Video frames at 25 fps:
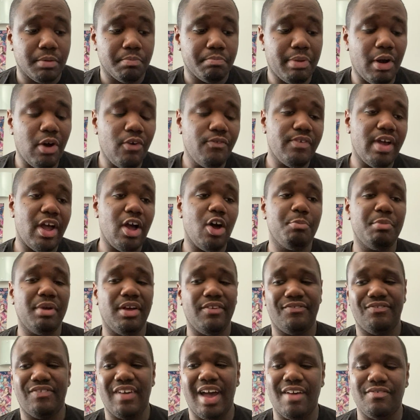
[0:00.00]
Both Elma
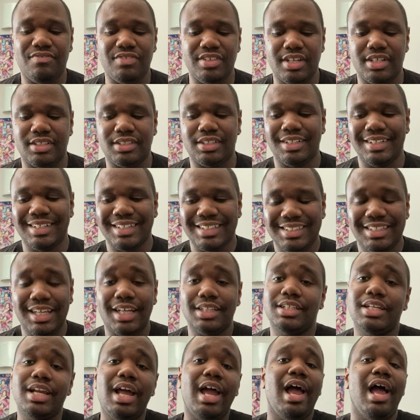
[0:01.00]
and Fafnir
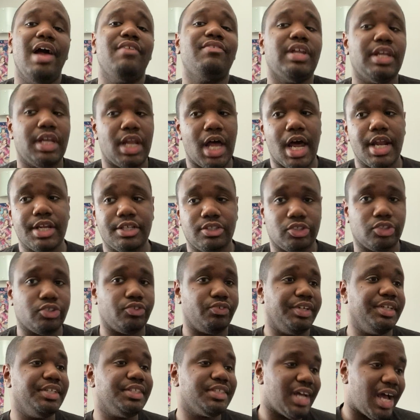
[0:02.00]
doesn't have a lot of
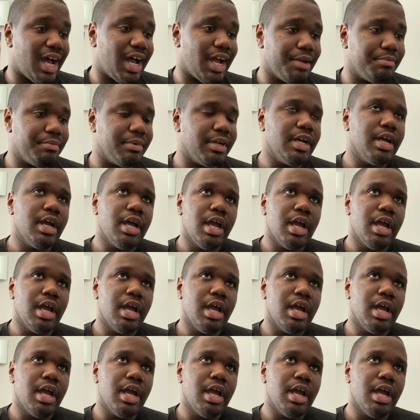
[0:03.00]
screen time,